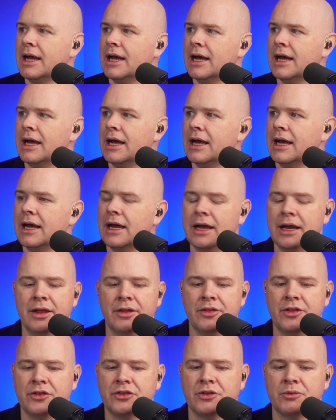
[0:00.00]

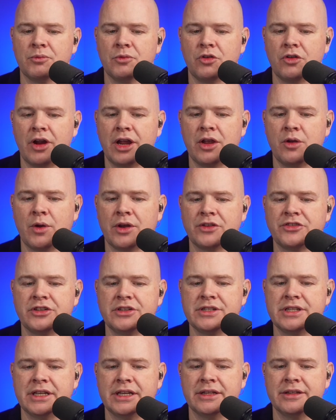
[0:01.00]
There's some great
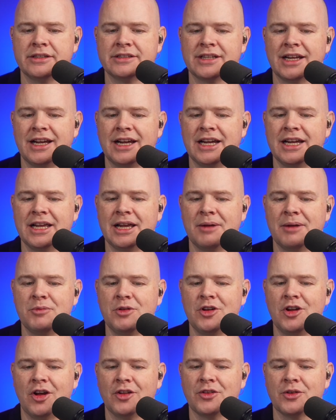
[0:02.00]
questions here that I
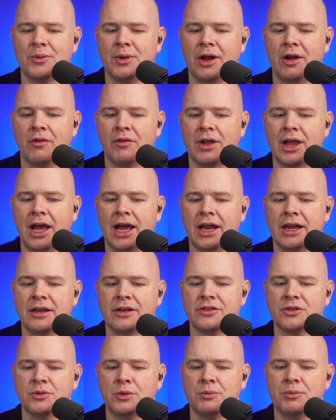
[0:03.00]
am not aware of.
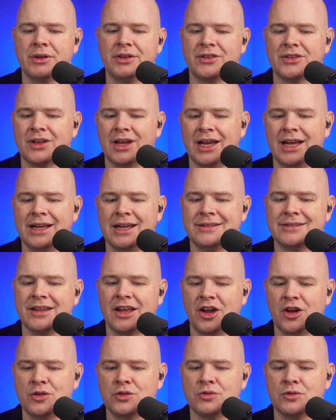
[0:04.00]
Can someone besides
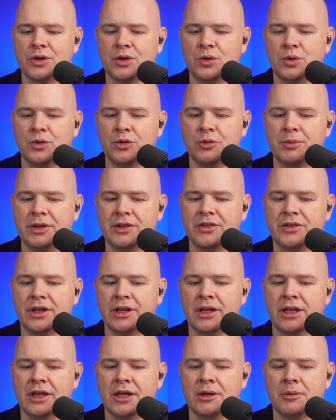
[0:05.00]
the host record the
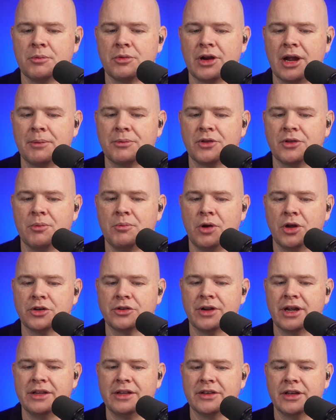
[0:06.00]
meeting, perhaps a
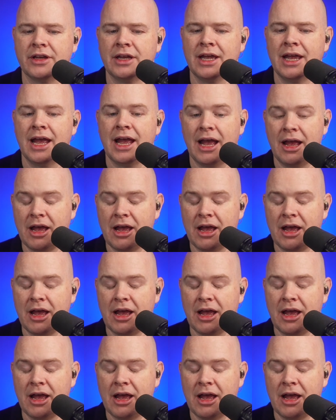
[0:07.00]
moderator?